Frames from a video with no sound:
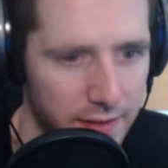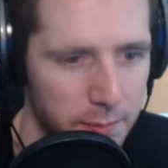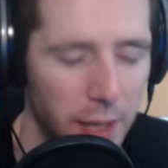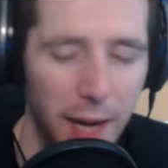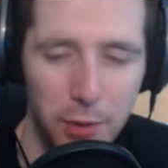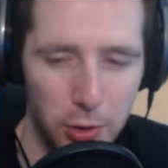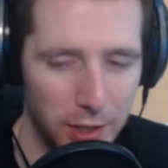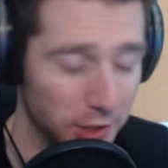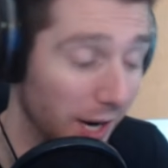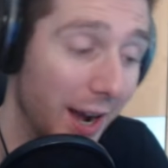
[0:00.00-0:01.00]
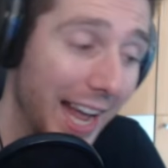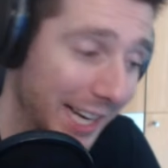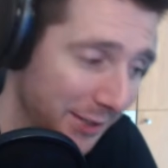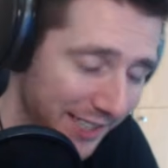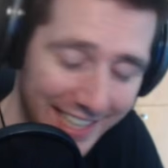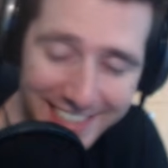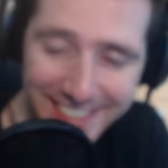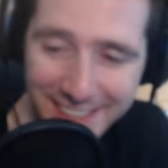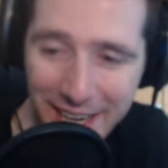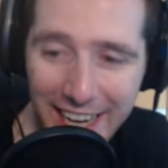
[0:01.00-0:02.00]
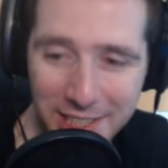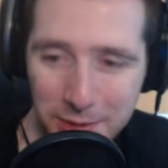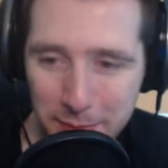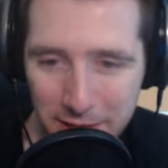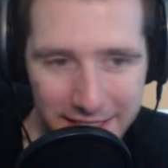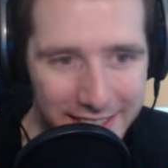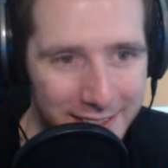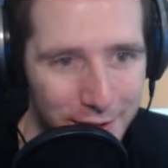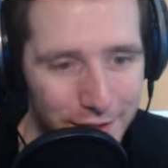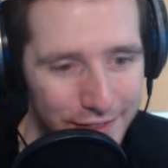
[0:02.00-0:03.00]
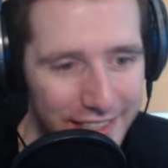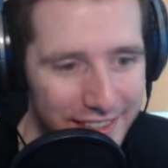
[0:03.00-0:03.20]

But I'm not quite sure how accurate that is to actual Brazilian coffee.